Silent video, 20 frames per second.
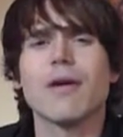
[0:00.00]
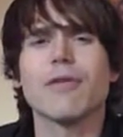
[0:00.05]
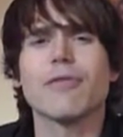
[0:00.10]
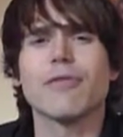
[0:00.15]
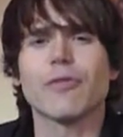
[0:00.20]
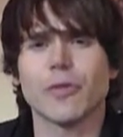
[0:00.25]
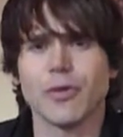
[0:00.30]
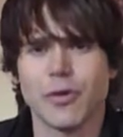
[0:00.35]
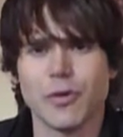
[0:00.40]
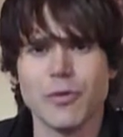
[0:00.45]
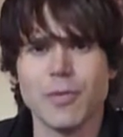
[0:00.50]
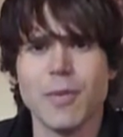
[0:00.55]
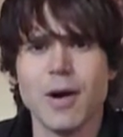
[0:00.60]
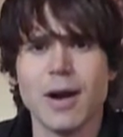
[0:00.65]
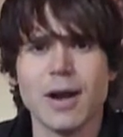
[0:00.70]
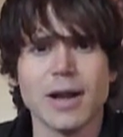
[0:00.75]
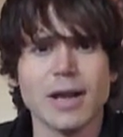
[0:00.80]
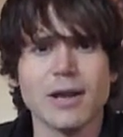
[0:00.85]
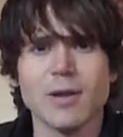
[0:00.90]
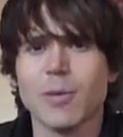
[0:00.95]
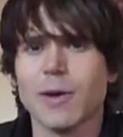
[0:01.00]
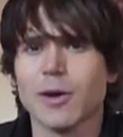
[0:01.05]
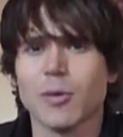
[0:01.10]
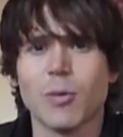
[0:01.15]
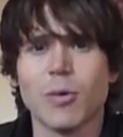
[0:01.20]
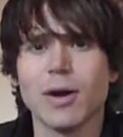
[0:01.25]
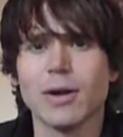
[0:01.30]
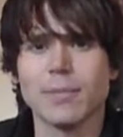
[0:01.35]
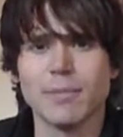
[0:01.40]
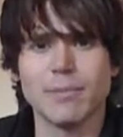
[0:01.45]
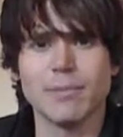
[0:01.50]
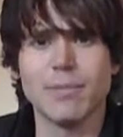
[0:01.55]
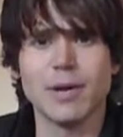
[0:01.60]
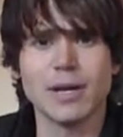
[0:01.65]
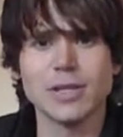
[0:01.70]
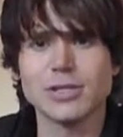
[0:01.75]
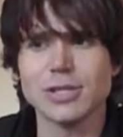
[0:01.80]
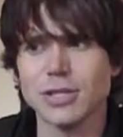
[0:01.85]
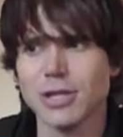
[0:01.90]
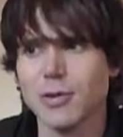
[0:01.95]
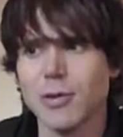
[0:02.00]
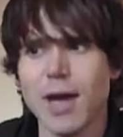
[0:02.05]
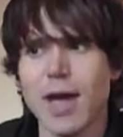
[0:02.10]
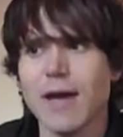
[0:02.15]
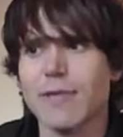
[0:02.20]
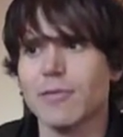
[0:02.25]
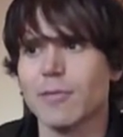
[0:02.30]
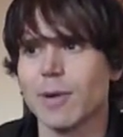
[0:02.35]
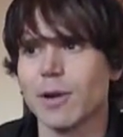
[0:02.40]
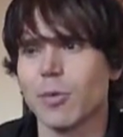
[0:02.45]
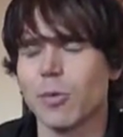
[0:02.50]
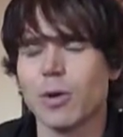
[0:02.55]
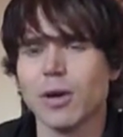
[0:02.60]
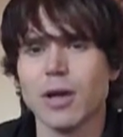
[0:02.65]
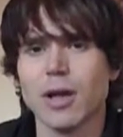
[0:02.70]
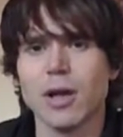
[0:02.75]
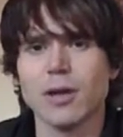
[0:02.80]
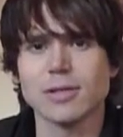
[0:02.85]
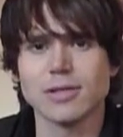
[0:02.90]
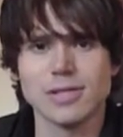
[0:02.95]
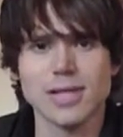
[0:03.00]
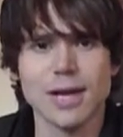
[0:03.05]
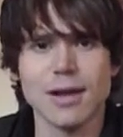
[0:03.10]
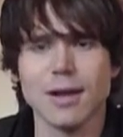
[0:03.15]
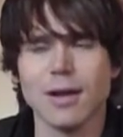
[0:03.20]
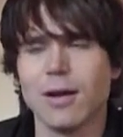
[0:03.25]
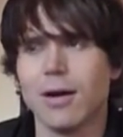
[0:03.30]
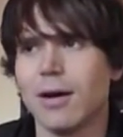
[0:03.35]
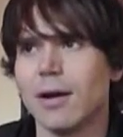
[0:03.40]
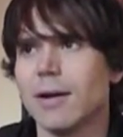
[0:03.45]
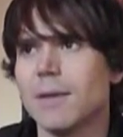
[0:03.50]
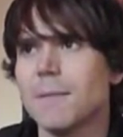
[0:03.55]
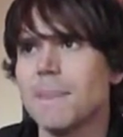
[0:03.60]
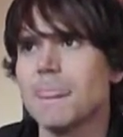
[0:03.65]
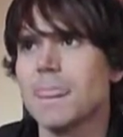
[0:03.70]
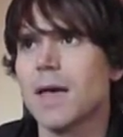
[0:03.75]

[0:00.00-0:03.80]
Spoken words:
for your money, no matter what budget you have, no matter what y'all settle on.